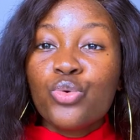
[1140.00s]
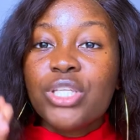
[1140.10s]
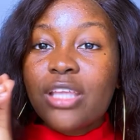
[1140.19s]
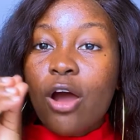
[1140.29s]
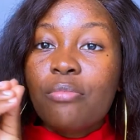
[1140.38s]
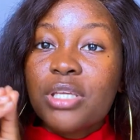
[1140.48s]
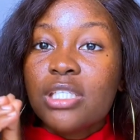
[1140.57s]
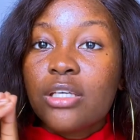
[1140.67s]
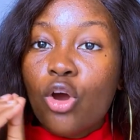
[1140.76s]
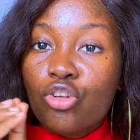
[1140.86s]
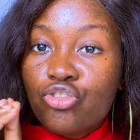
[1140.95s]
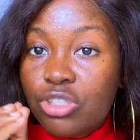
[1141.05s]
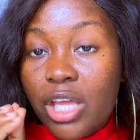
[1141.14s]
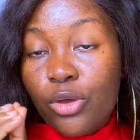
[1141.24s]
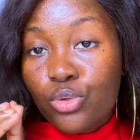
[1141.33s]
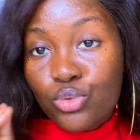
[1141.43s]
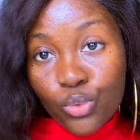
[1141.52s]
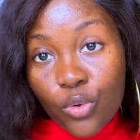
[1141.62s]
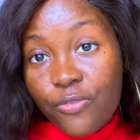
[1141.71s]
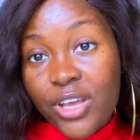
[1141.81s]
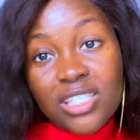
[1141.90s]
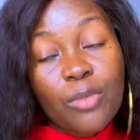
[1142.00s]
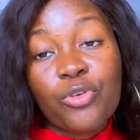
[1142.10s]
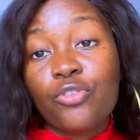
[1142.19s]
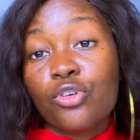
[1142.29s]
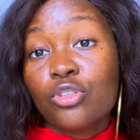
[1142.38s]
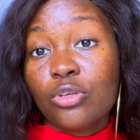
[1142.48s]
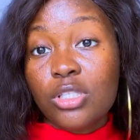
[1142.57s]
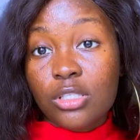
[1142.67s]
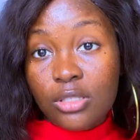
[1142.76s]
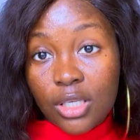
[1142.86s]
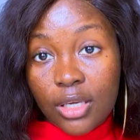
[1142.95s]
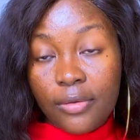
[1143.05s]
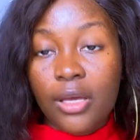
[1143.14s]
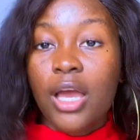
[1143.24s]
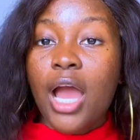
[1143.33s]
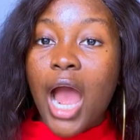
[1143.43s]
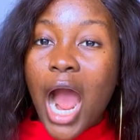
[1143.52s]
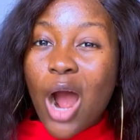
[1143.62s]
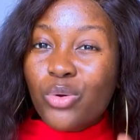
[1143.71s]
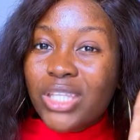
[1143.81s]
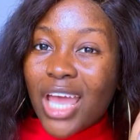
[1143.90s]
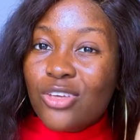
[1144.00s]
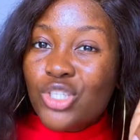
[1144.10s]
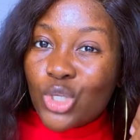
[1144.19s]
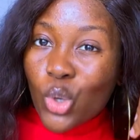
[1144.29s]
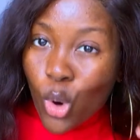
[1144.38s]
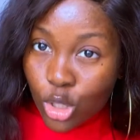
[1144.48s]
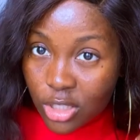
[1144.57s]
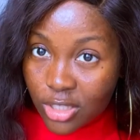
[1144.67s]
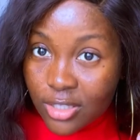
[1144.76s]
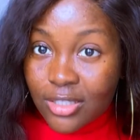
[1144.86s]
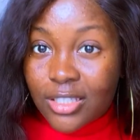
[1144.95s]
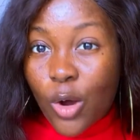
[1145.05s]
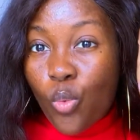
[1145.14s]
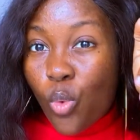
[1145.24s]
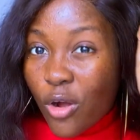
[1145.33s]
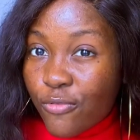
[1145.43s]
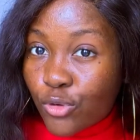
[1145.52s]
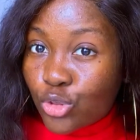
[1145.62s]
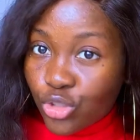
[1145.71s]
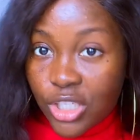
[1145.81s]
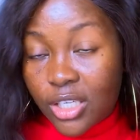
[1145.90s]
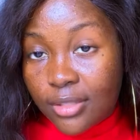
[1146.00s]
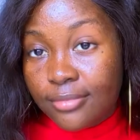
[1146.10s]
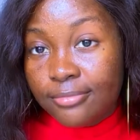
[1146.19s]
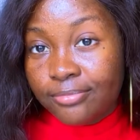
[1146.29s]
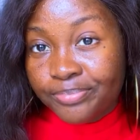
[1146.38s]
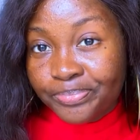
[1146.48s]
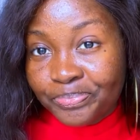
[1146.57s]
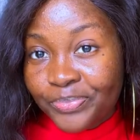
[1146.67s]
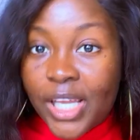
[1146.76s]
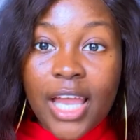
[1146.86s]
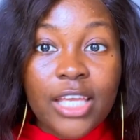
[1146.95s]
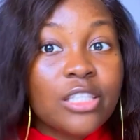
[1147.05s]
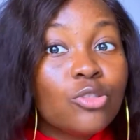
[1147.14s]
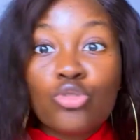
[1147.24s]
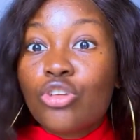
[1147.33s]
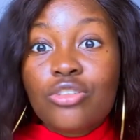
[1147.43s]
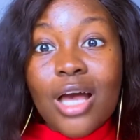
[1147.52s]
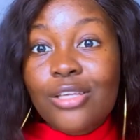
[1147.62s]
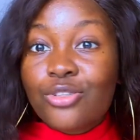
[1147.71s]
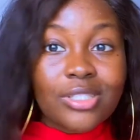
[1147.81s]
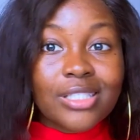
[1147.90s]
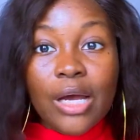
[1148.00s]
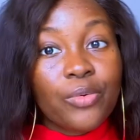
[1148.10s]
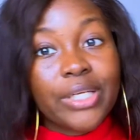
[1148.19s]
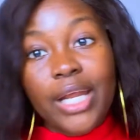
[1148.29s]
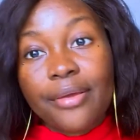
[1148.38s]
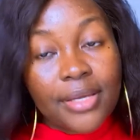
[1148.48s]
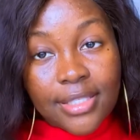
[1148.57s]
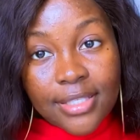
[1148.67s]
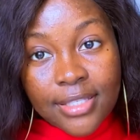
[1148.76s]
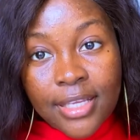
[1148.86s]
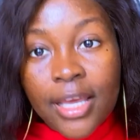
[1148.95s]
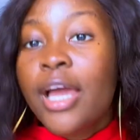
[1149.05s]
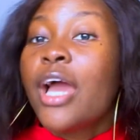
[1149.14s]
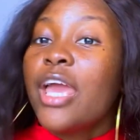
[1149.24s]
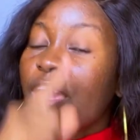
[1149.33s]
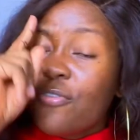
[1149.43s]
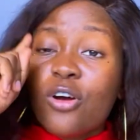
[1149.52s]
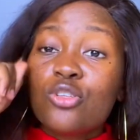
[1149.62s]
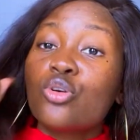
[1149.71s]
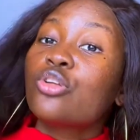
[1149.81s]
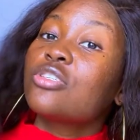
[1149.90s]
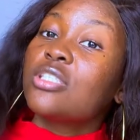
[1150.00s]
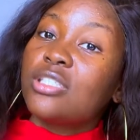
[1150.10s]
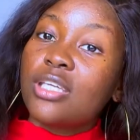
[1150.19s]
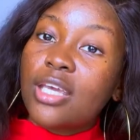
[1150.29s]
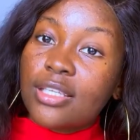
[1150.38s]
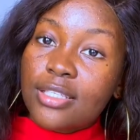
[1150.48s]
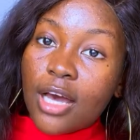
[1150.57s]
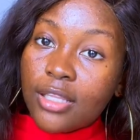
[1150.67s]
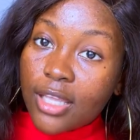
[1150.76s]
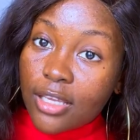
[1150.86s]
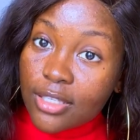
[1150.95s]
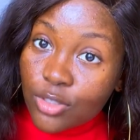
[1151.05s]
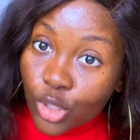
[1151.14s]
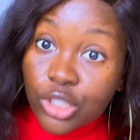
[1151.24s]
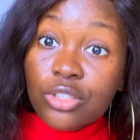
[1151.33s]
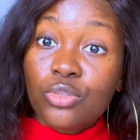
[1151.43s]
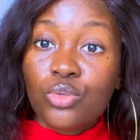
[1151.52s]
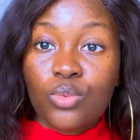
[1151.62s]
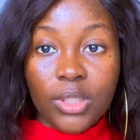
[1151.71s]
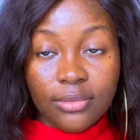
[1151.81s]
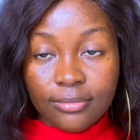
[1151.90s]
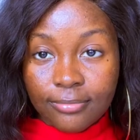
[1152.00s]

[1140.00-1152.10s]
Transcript: will tell me the country that you want to go. For example, if you want to go to UK, I will tell you the course that will work for UK. You just go and study that one direct. If you want to go to US, I'll tell you study this one.